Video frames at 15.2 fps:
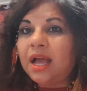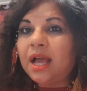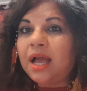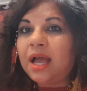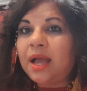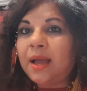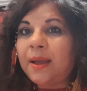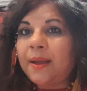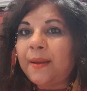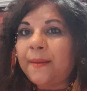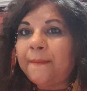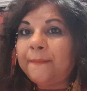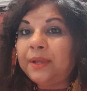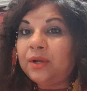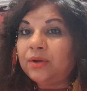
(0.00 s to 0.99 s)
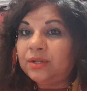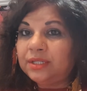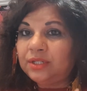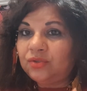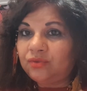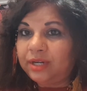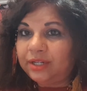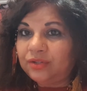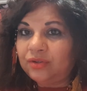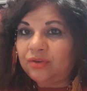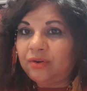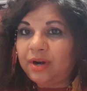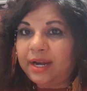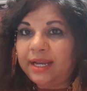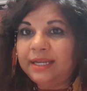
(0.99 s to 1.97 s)
Because it's
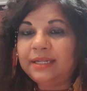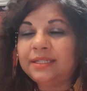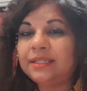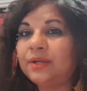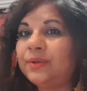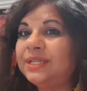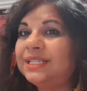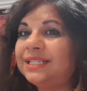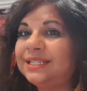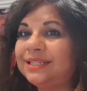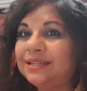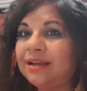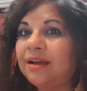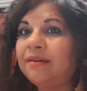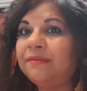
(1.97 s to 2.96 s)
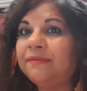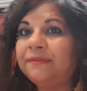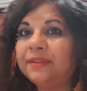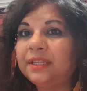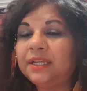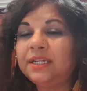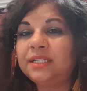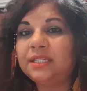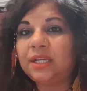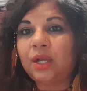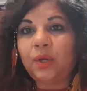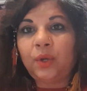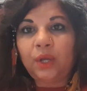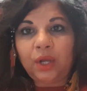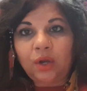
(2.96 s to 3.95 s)
retrograde, so it's stuff that is
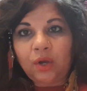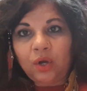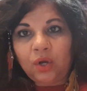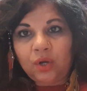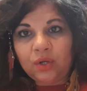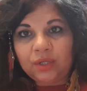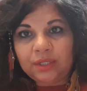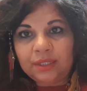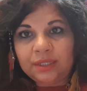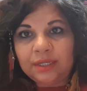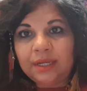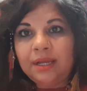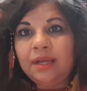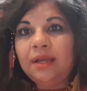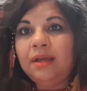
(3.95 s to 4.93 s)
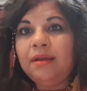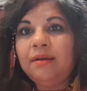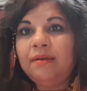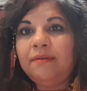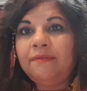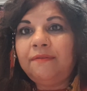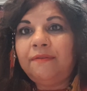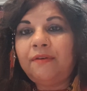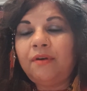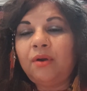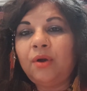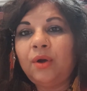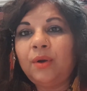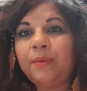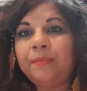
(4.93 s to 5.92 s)
going on
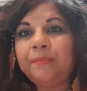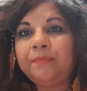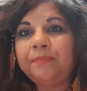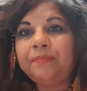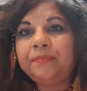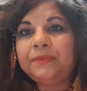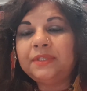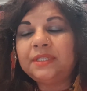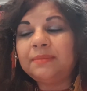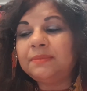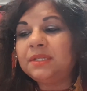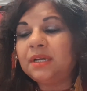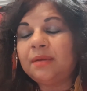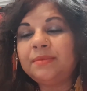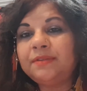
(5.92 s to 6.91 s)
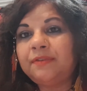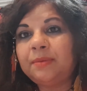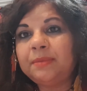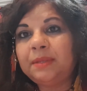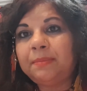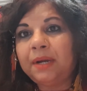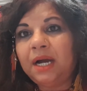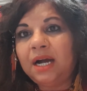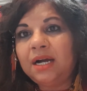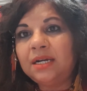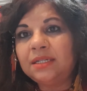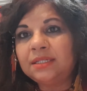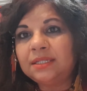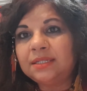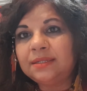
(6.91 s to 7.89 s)
from sometimes from the
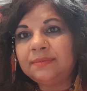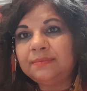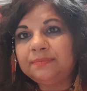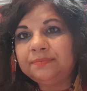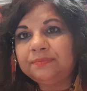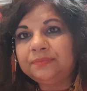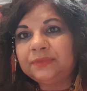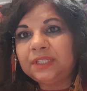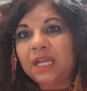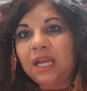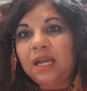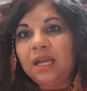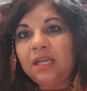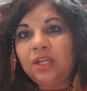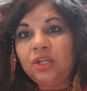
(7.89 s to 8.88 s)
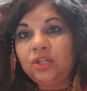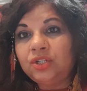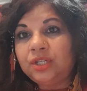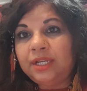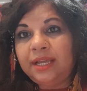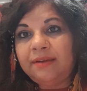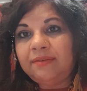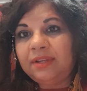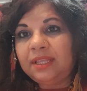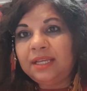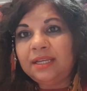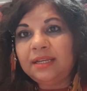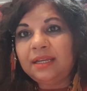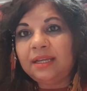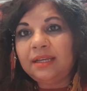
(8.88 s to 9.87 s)
past. Usually,
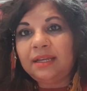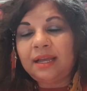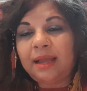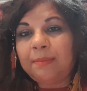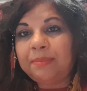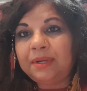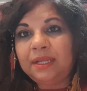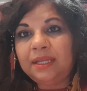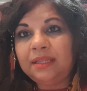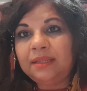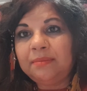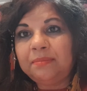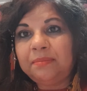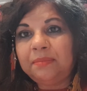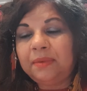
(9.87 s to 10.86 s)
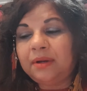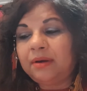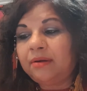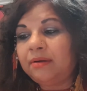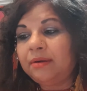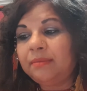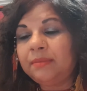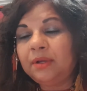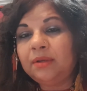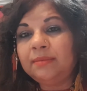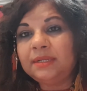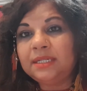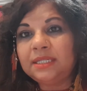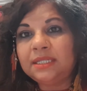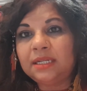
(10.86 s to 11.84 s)
everything happening in the current
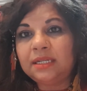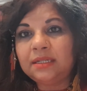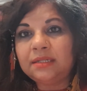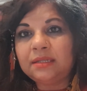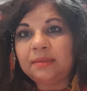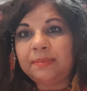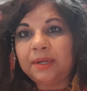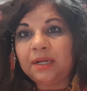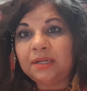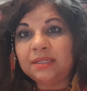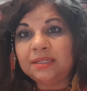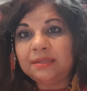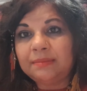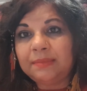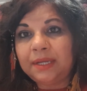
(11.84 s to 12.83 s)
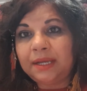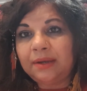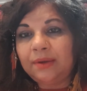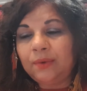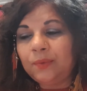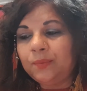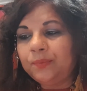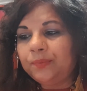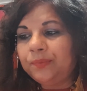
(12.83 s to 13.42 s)
moment is linked to the past somehow.